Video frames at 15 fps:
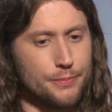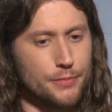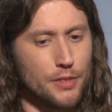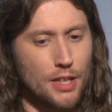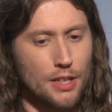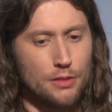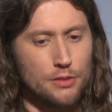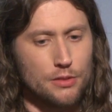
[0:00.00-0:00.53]

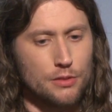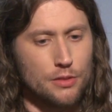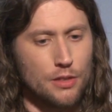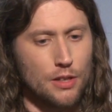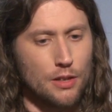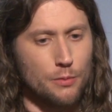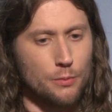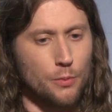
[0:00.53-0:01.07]
okay,
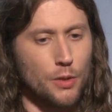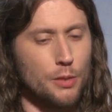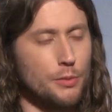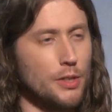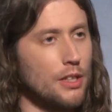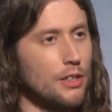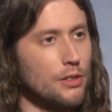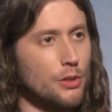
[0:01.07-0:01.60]
what are we
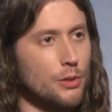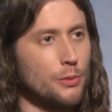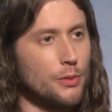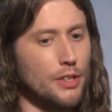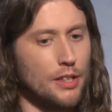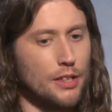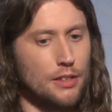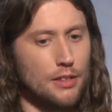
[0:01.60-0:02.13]
gonna do
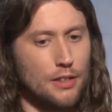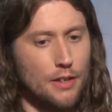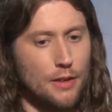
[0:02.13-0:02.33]
with it?